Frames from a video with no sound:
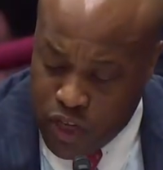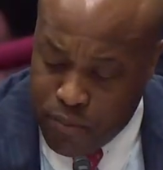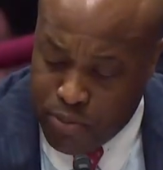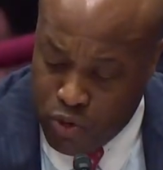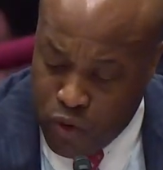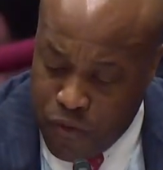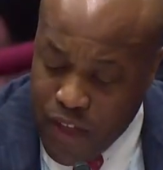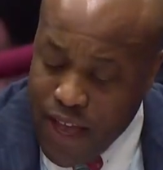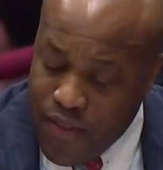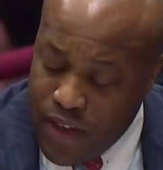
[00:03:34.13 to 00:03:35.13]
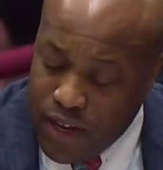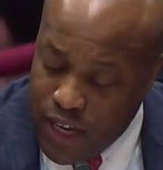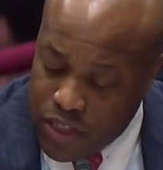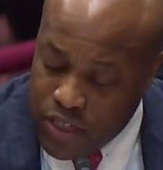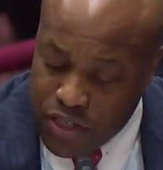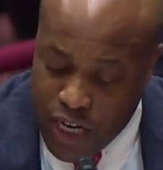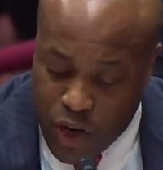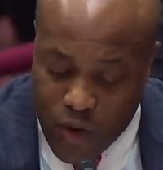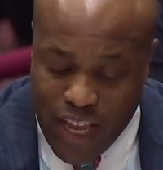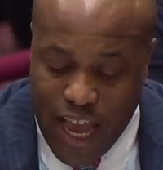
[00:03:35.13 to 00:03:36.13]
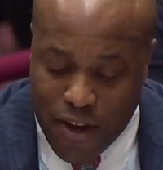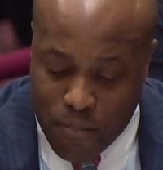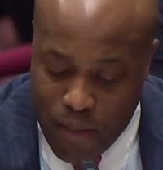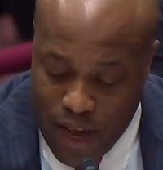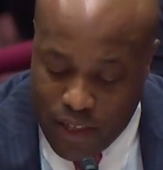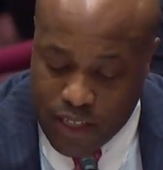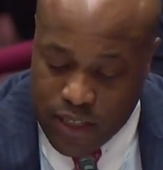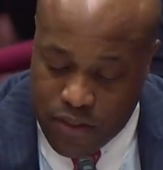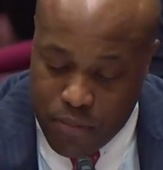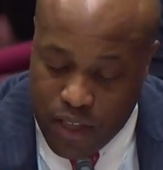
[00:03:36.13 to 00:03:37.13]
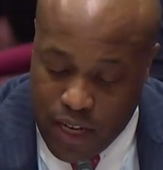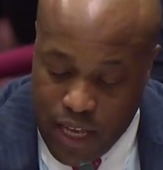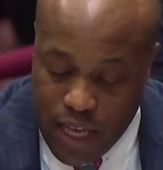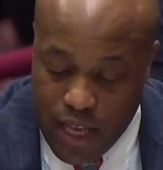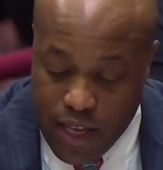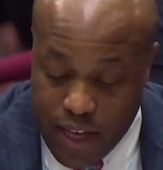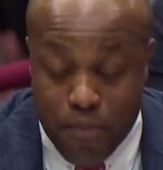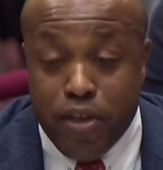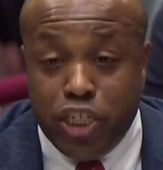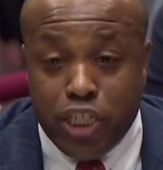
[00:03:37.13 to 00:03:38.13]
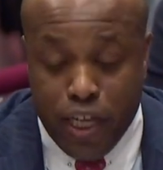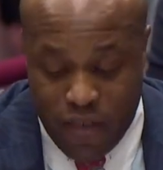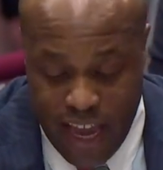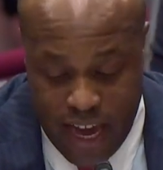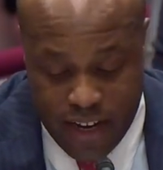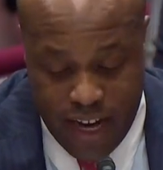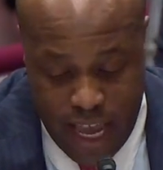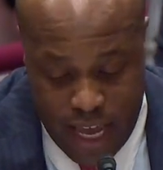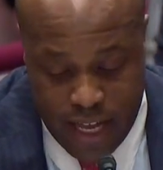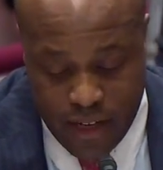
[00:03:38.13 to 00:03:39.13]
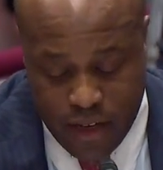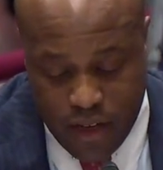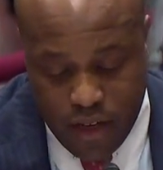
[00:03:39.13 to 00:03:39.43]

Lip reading: it proved that election integrity and ballot accessibility can be achieved hand in hand.